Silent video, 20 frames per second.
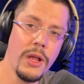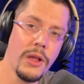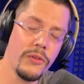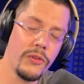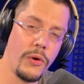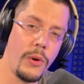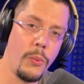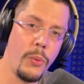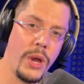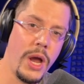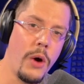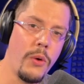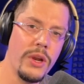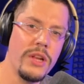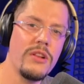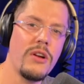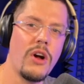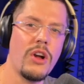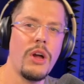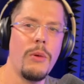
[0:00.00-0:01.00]
So we're only
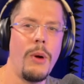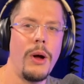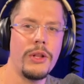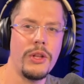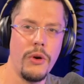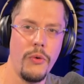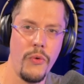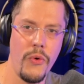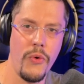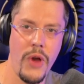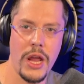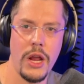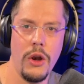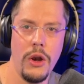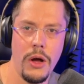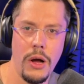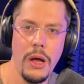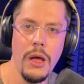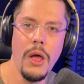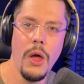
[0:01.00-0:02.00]
talking about the
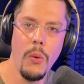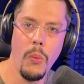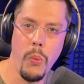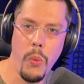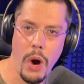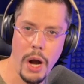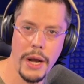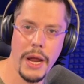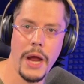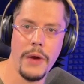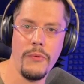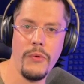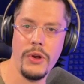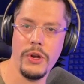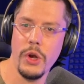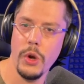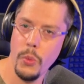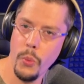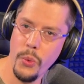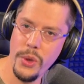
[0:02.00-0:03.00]
regular 100
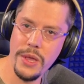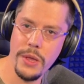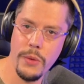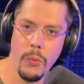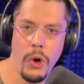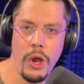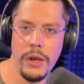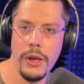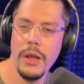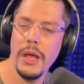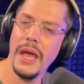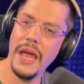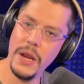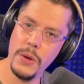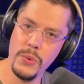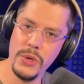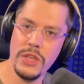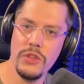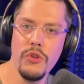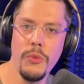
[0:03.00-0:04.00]
week 1 and
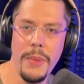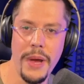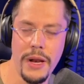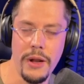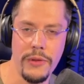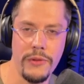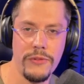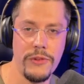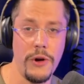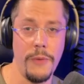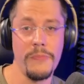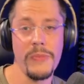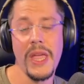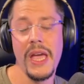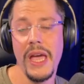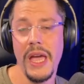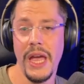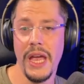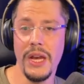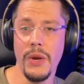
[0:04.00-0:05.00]
week 2 banners. So
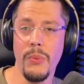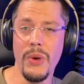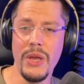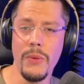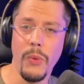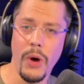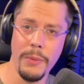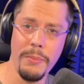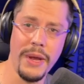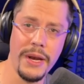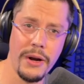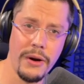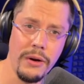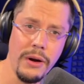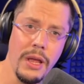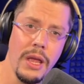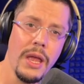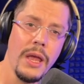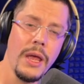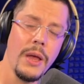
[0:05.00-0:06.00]
in the week 1 banner,
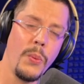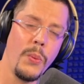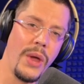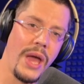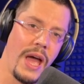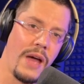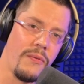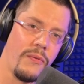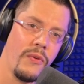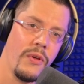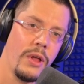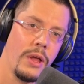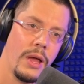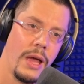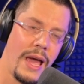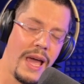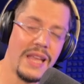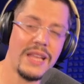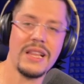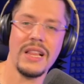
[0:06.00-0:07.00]
we have
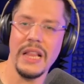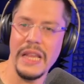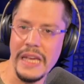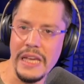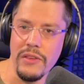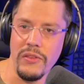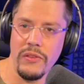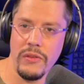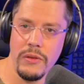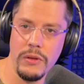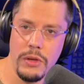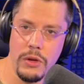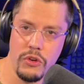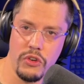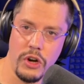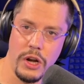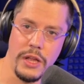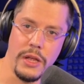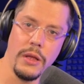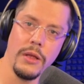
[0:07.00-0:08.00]
at least
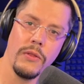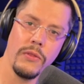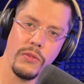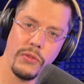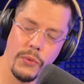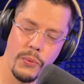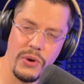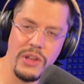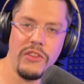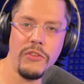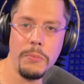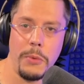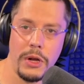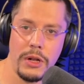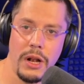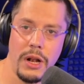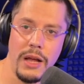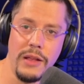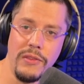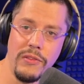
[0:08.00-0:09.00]
usually 3
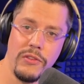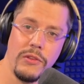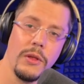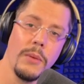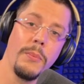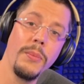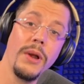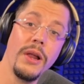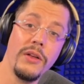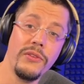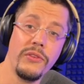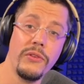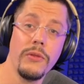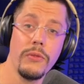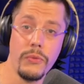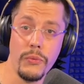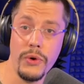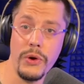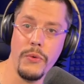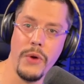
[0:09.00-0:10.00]
spotlights plus
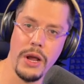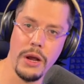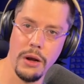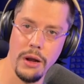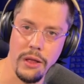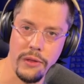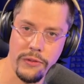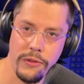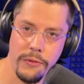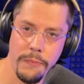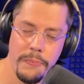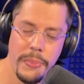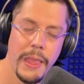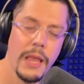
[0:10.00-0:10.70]
3 regulars.